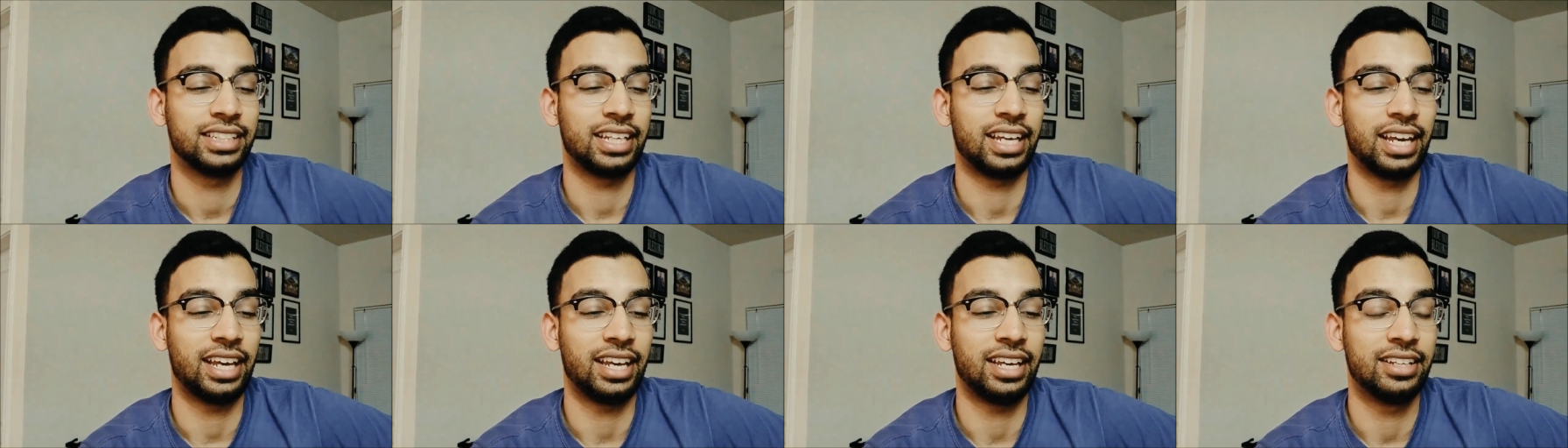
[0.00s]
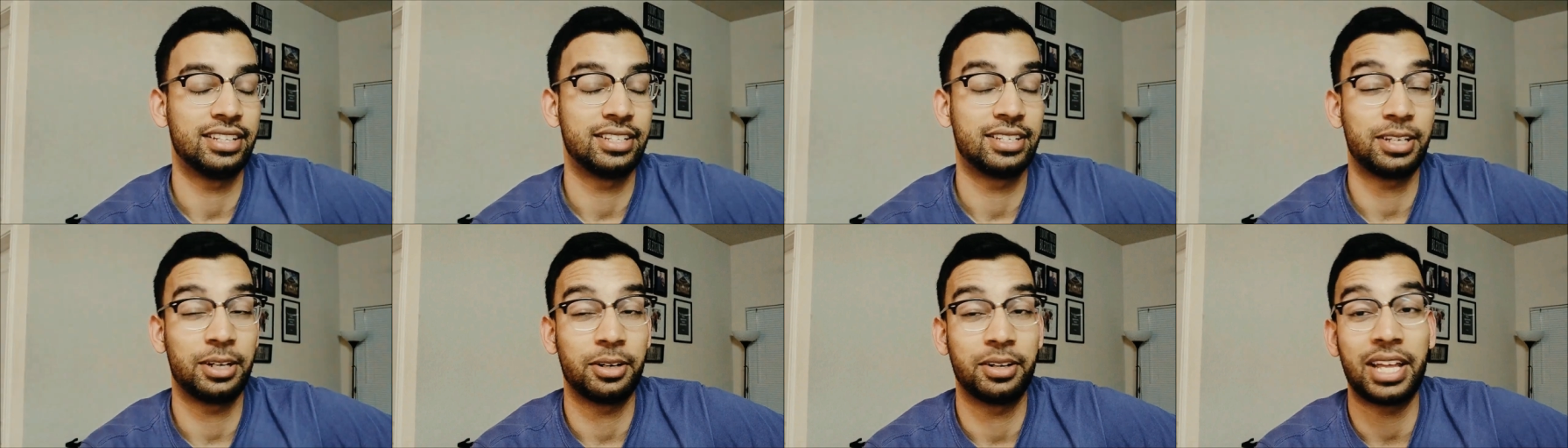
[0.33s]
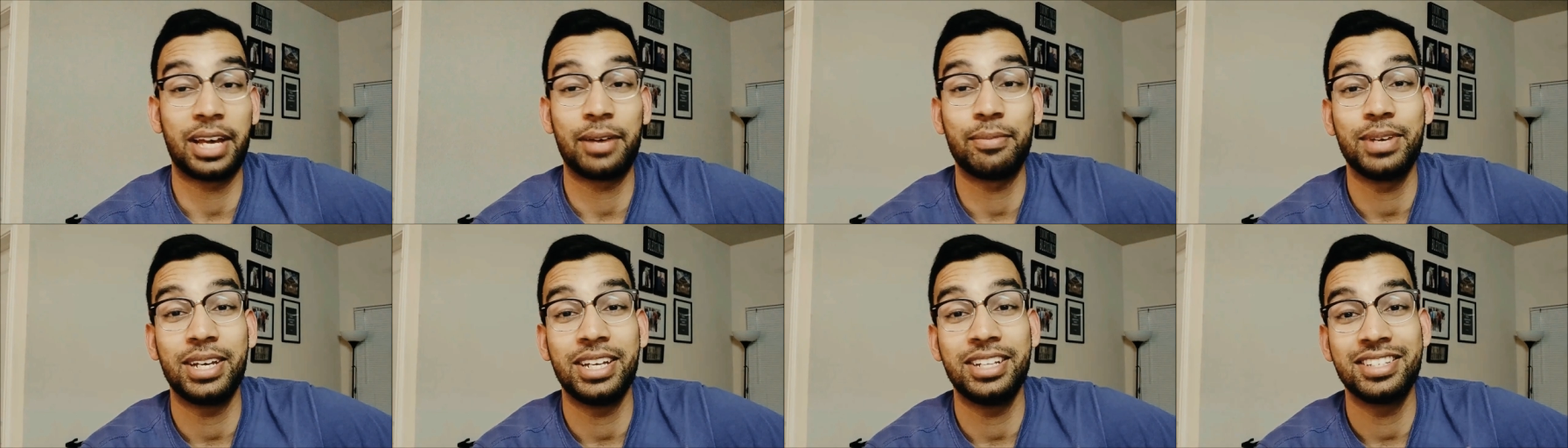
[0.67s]
And so
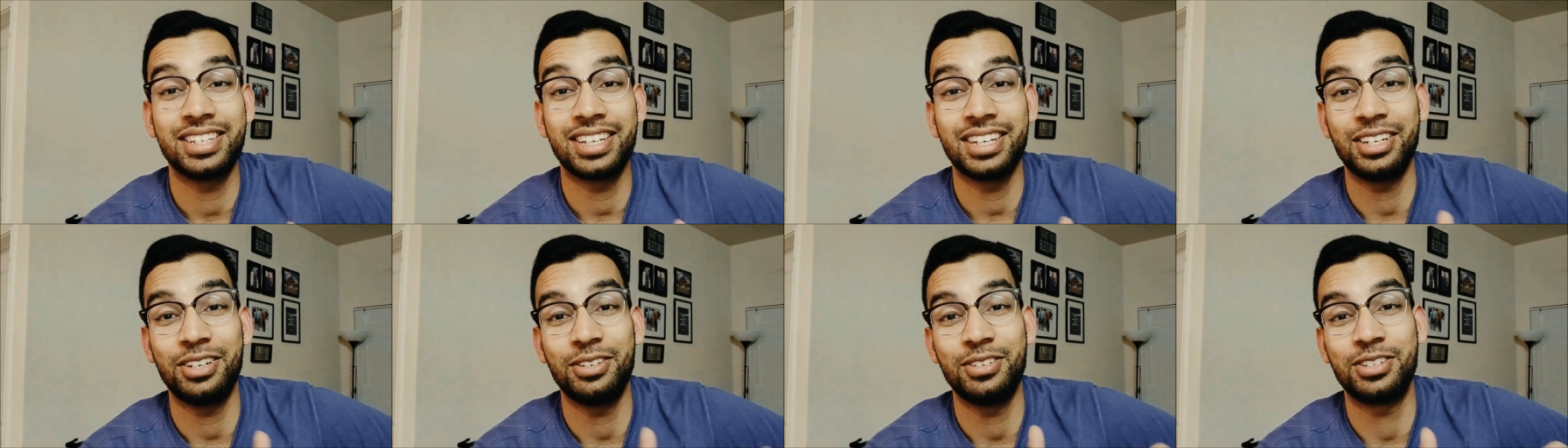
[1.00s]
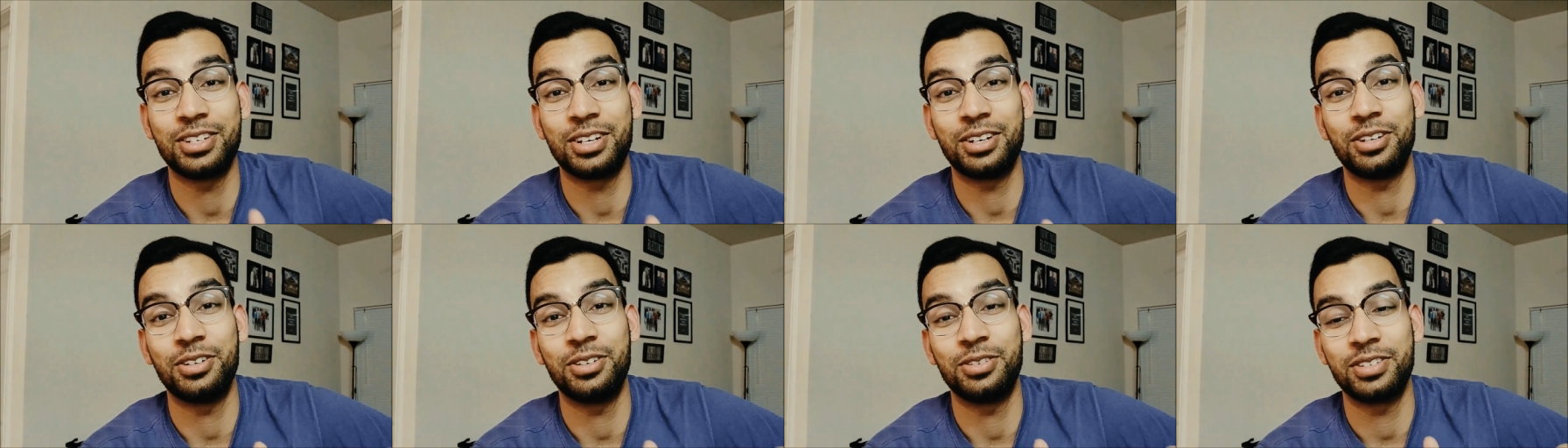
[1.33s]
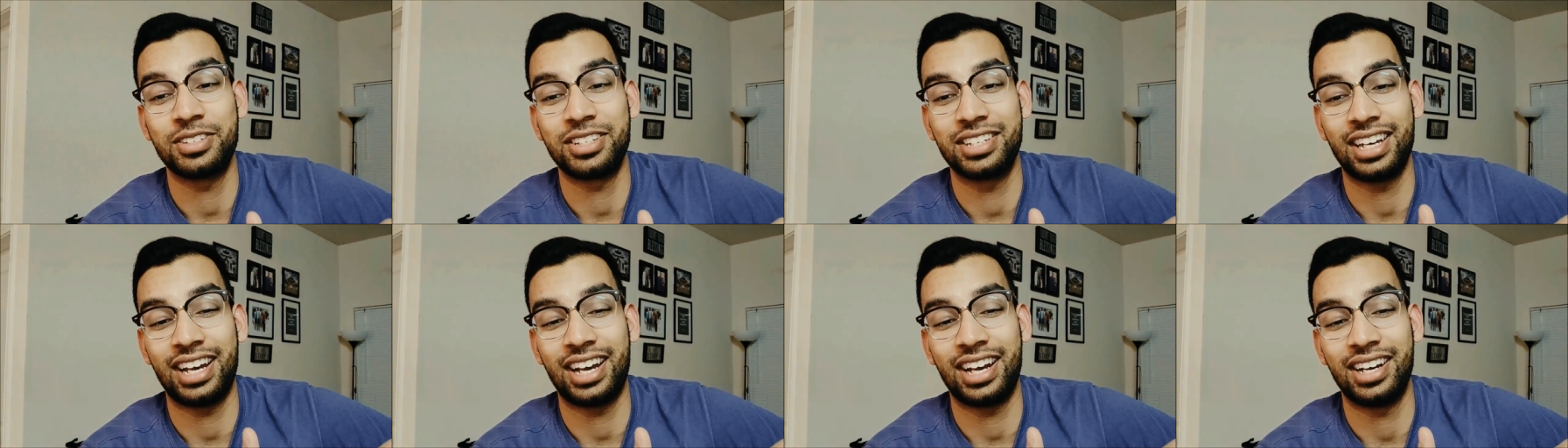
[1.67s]
that means that you
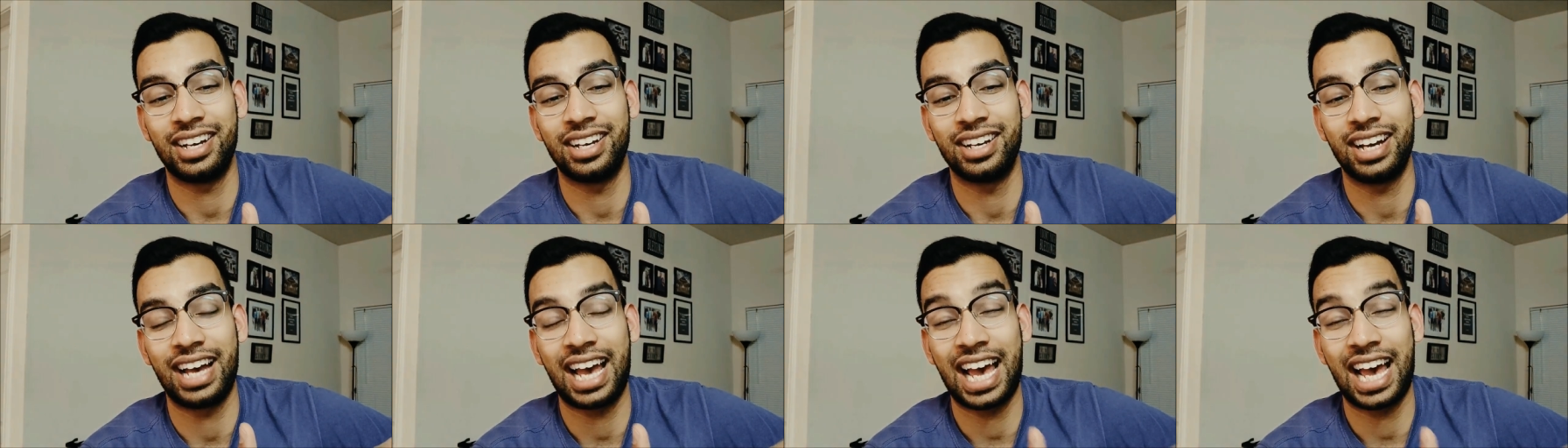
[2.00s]
don't uh,